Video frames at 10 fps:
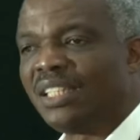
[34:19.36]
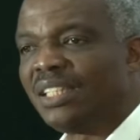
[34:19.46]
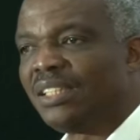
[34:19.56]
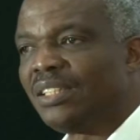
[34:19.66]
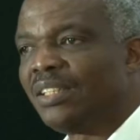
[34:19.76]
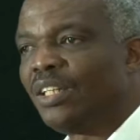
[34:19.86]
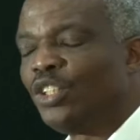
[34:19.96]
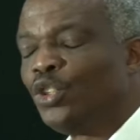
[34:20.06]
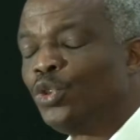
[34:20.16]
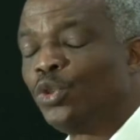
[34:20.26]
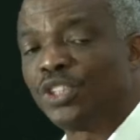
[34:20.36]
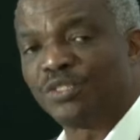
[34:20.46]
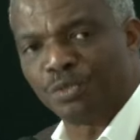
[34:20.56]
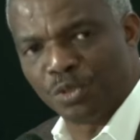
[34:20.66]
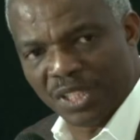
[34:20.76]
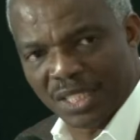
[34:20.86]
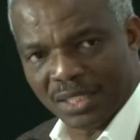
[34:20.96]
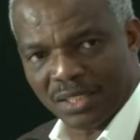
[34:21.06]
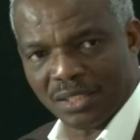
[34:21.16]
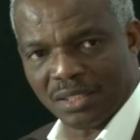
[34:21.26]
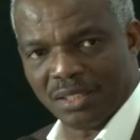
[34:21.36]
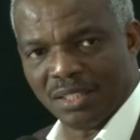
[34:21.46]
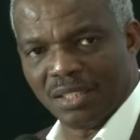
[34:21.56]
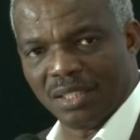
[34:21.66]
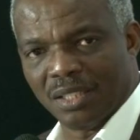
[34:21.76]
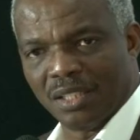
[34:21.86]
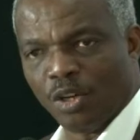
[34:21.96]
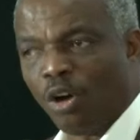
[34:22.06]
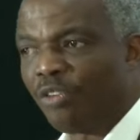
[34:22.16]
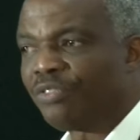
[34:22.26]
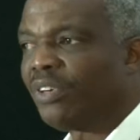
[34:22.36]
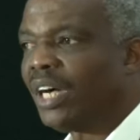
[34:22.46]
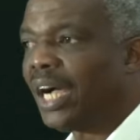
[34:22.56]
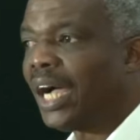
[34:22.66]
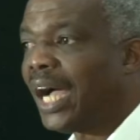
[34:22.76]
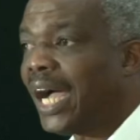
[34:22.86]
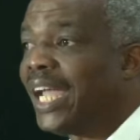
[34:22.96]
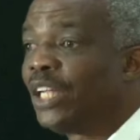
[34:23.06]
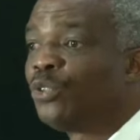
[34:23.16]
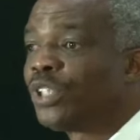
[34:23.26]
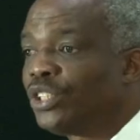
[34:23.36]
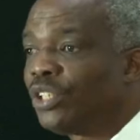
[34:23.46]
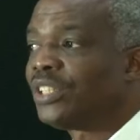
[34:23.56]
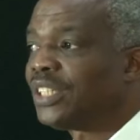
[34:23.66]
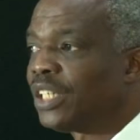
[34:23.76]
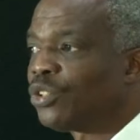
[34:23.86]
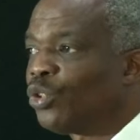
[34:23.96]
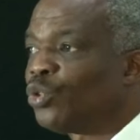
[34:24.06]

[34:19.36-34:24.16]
the usefulness of her education sector